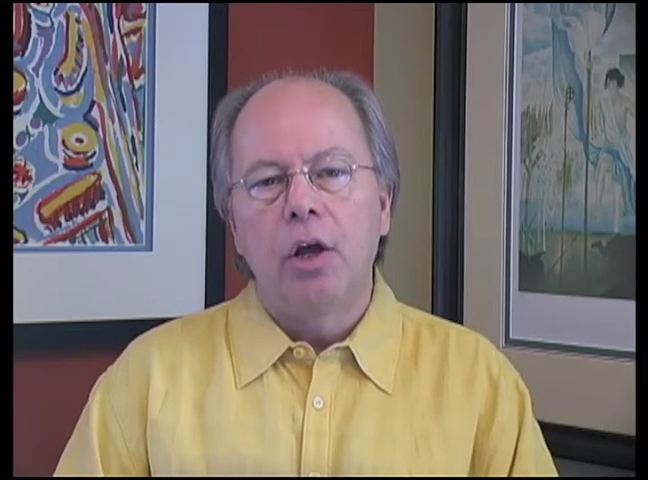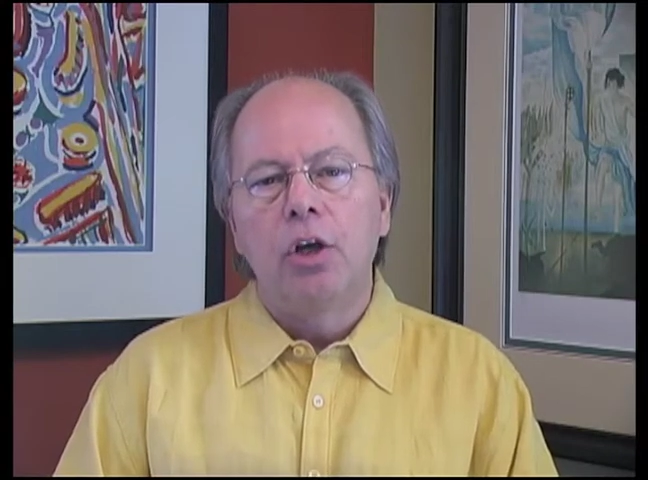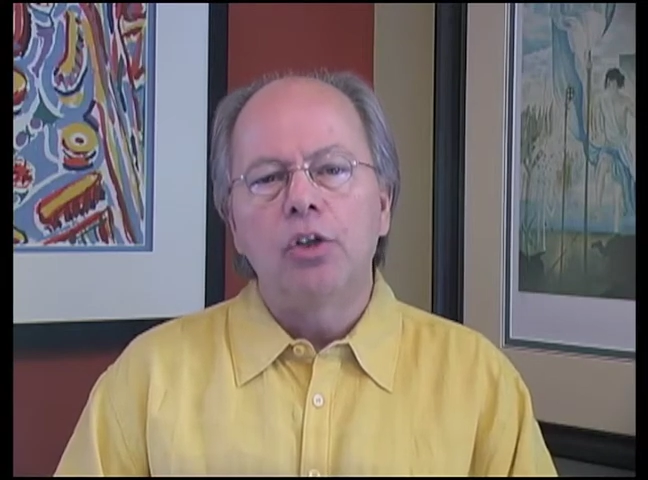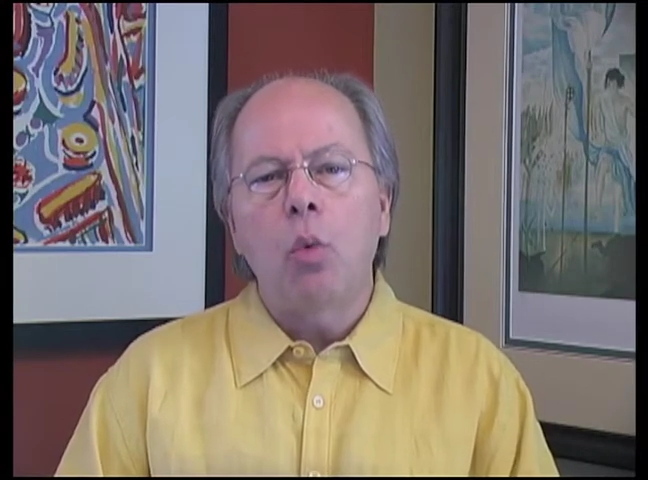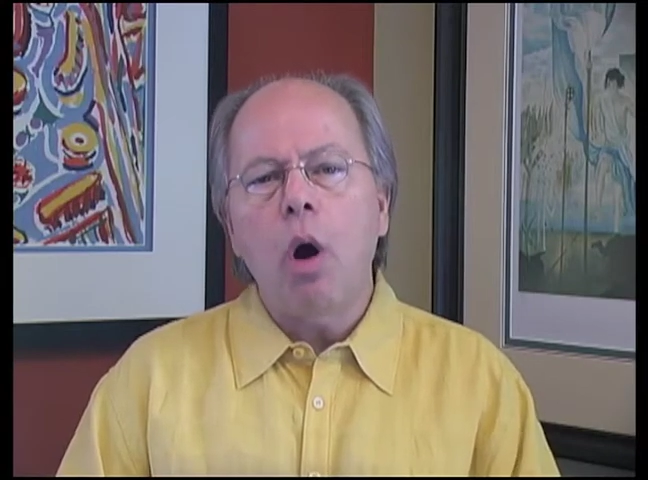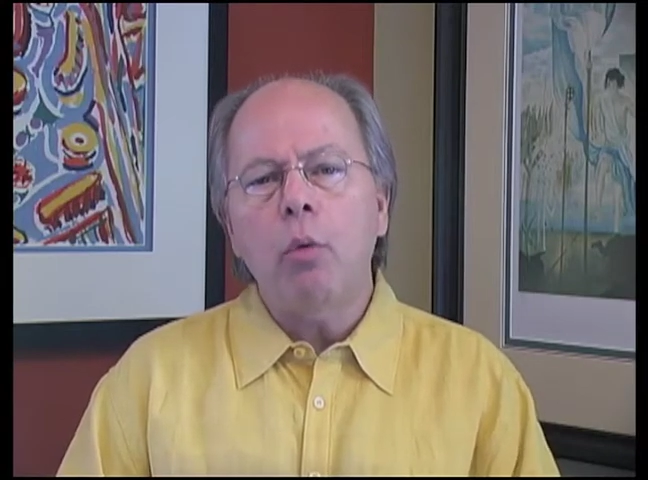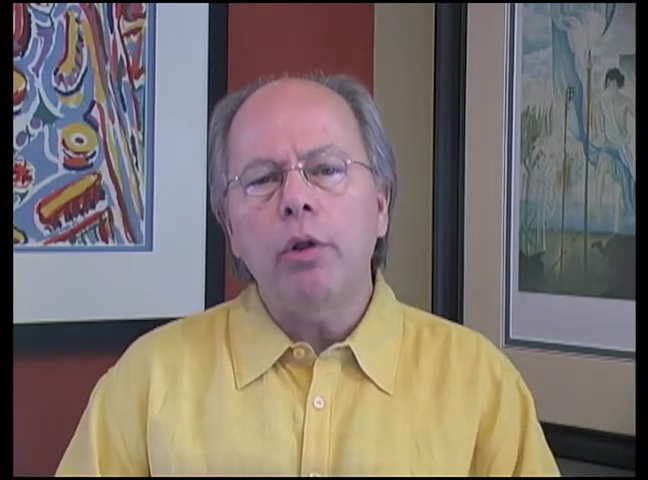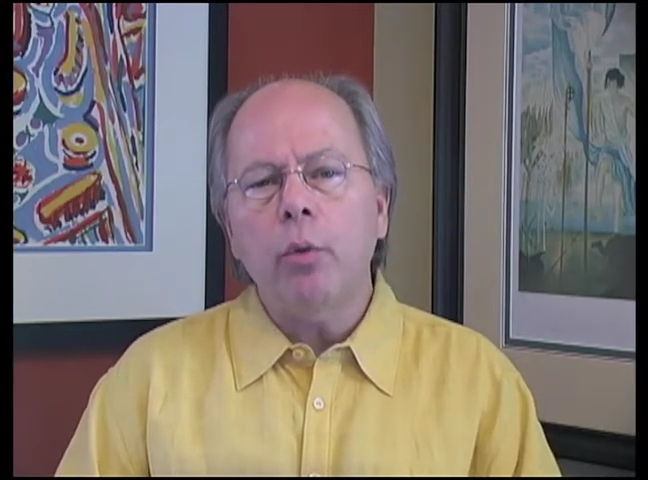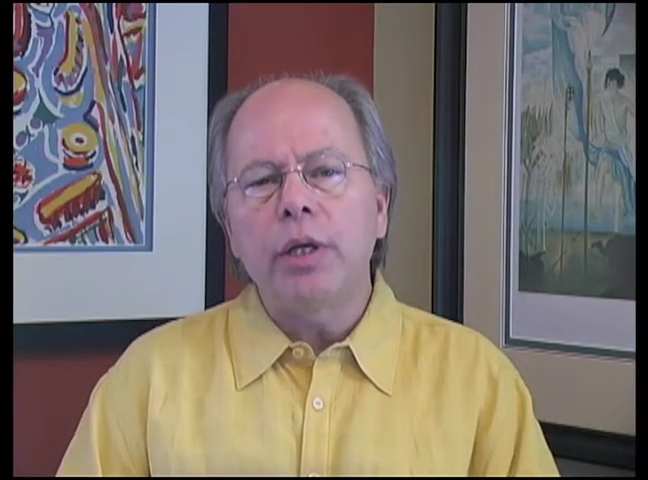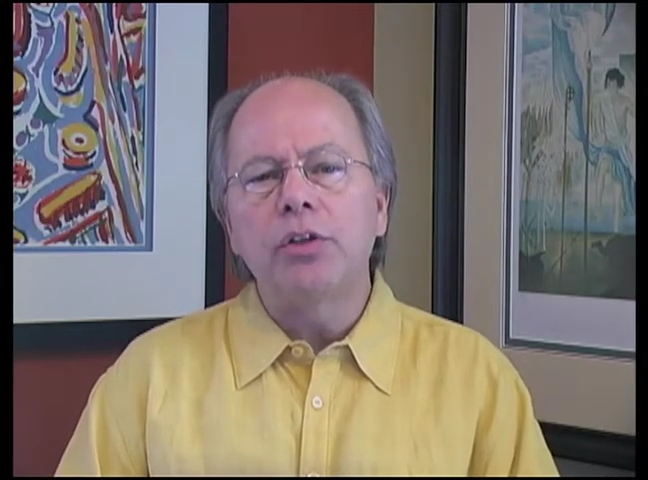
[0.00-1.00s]
So what were
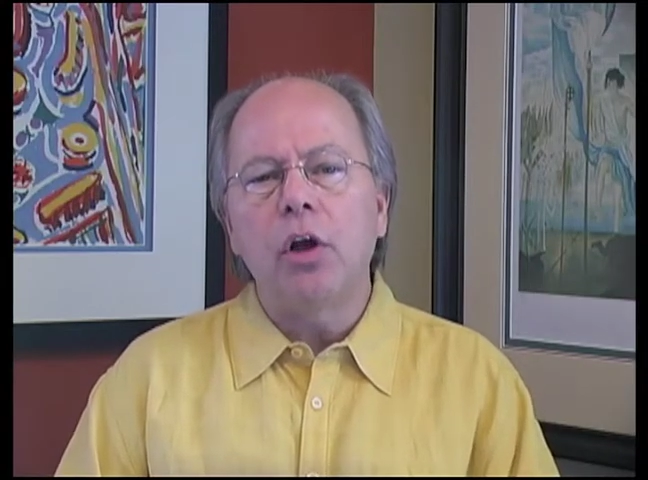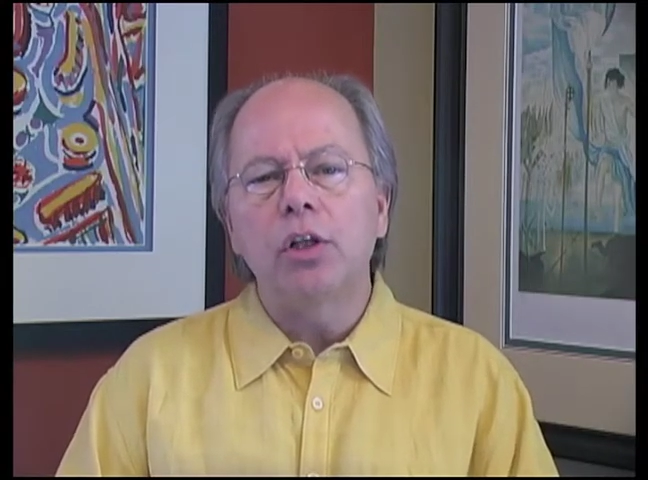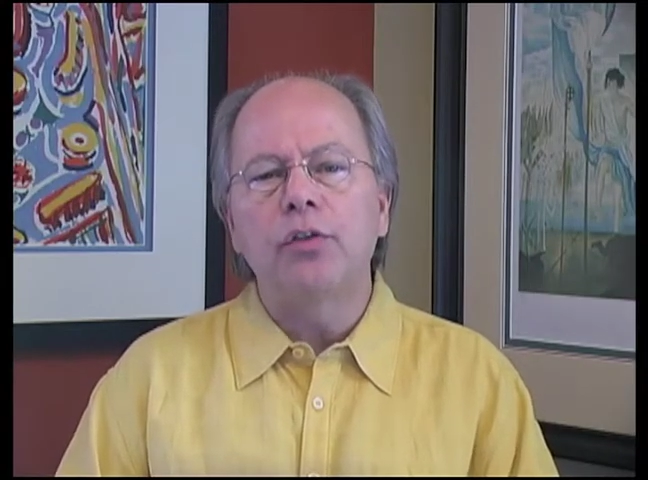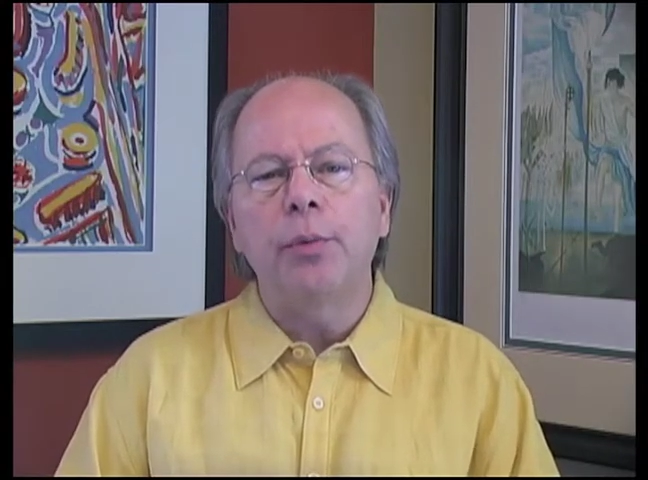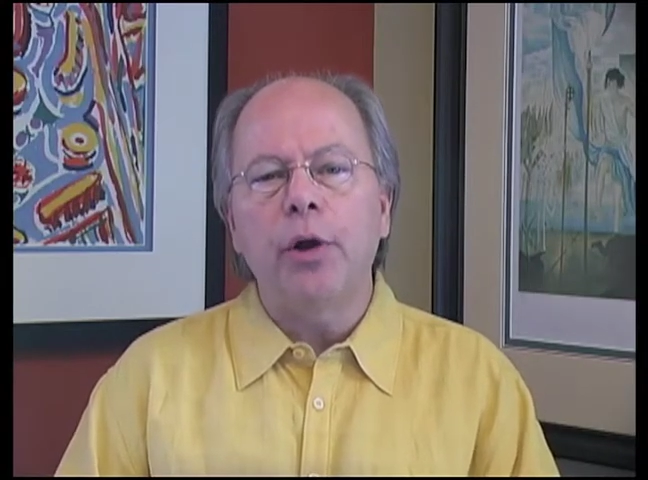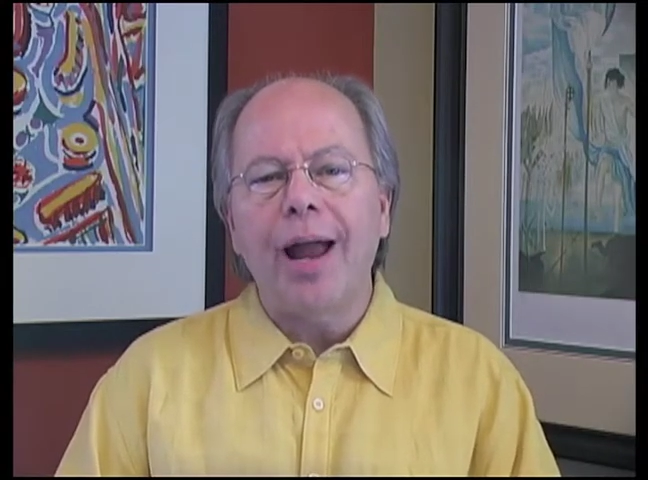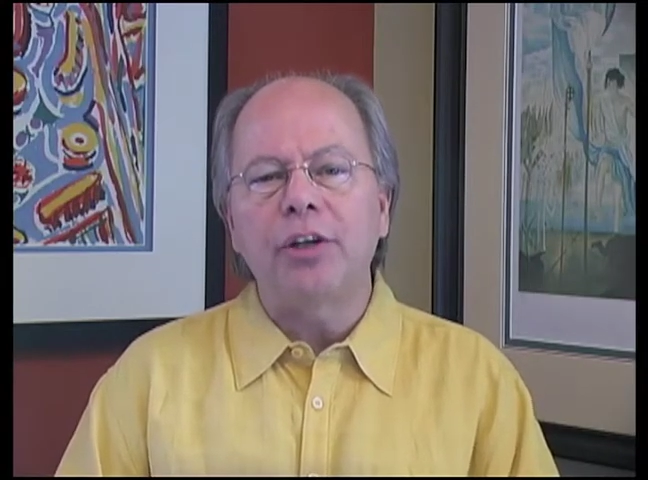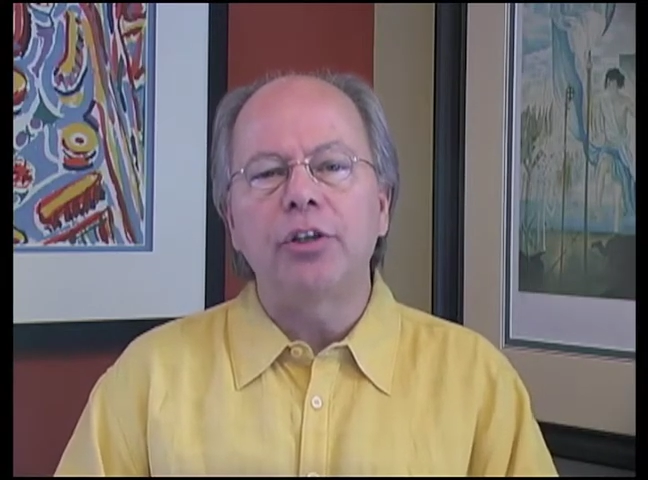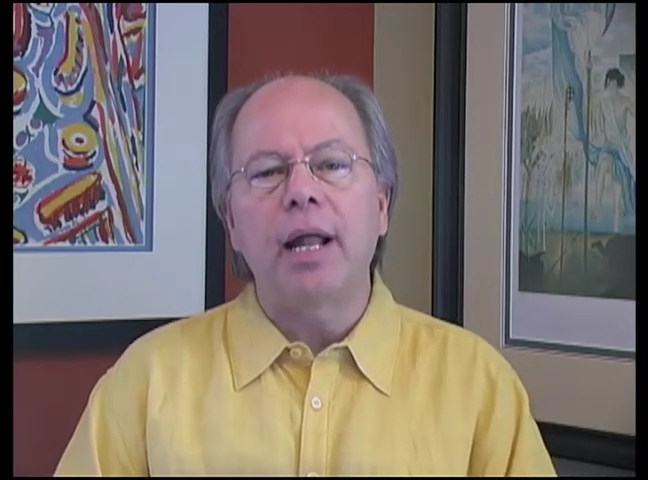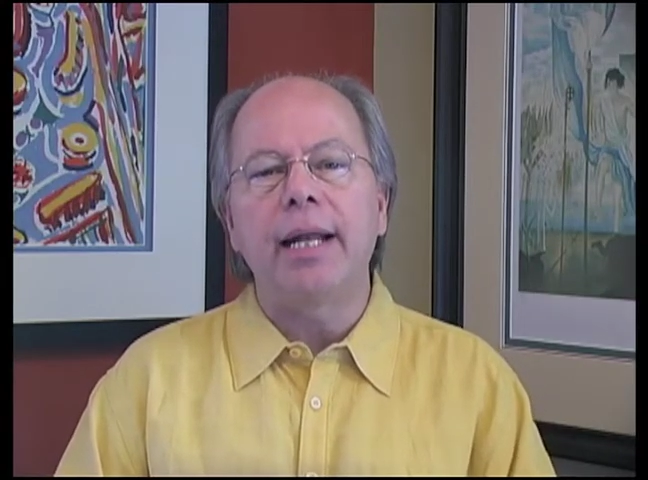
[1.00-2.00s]
the results from your
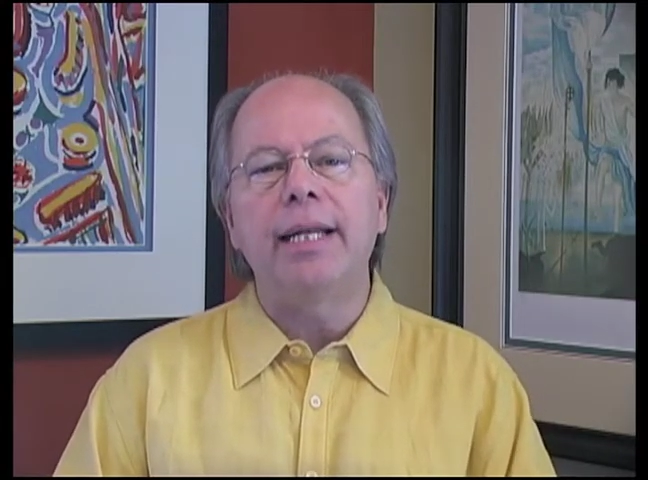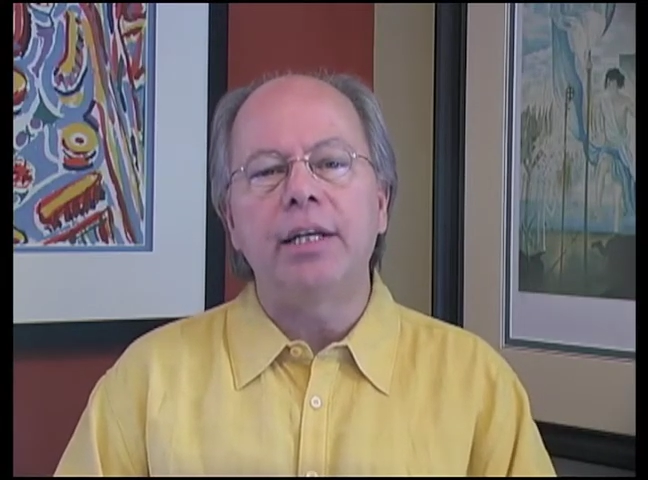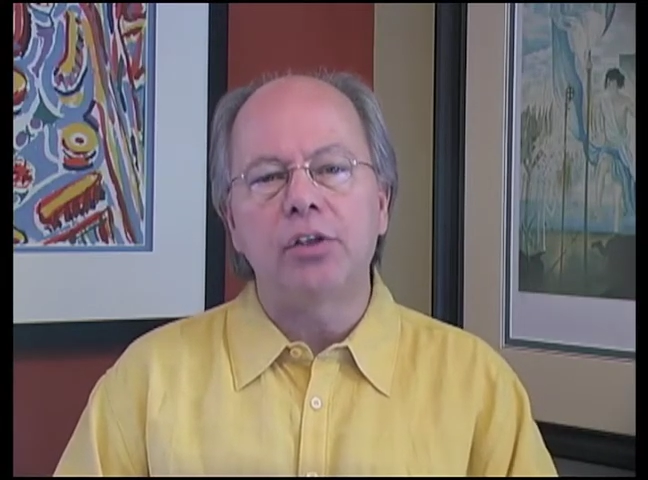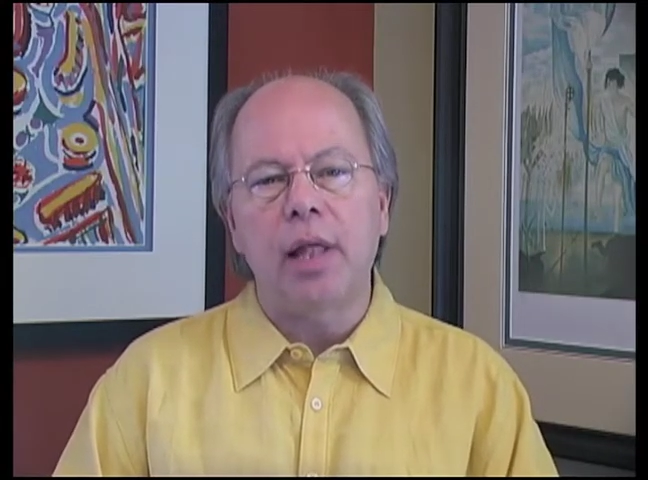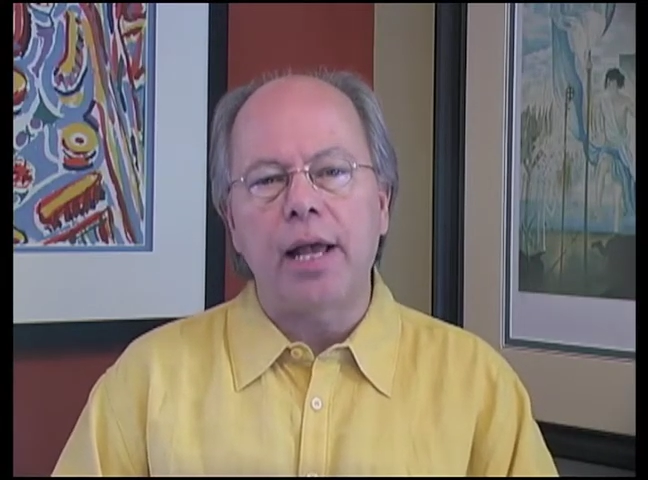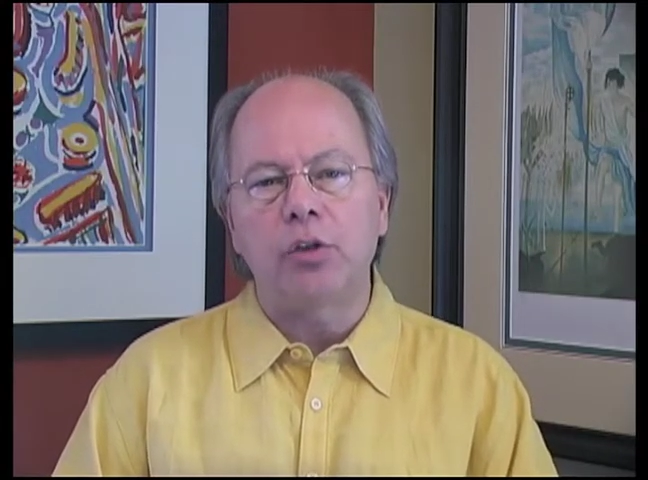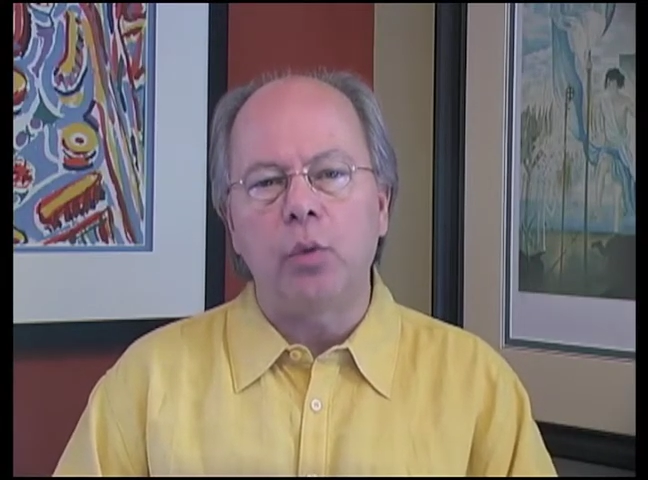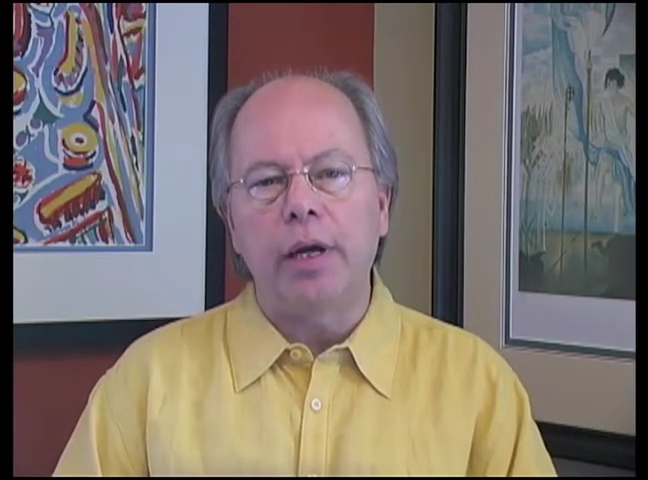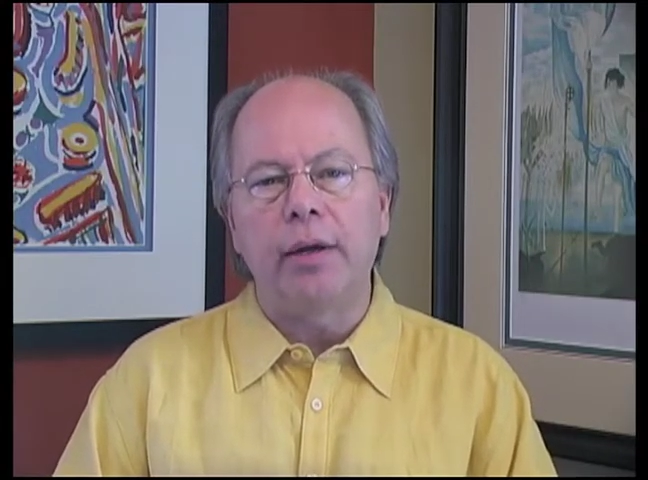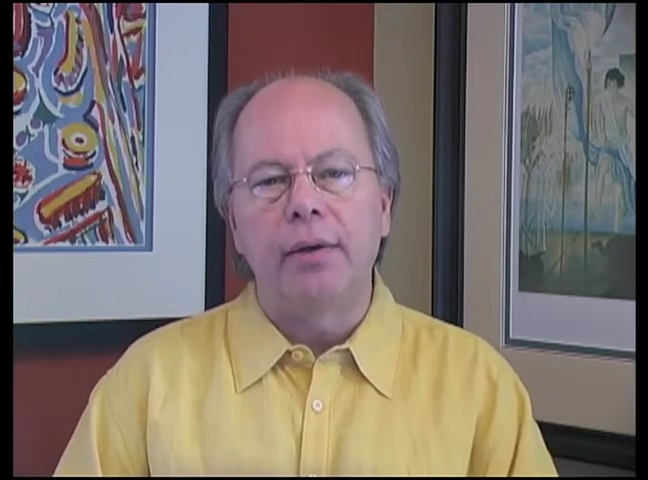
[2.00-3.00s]
action ideas last
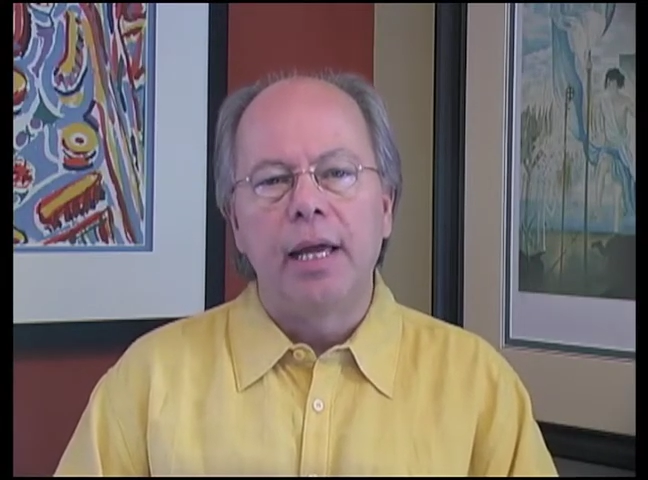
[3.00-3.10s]
week?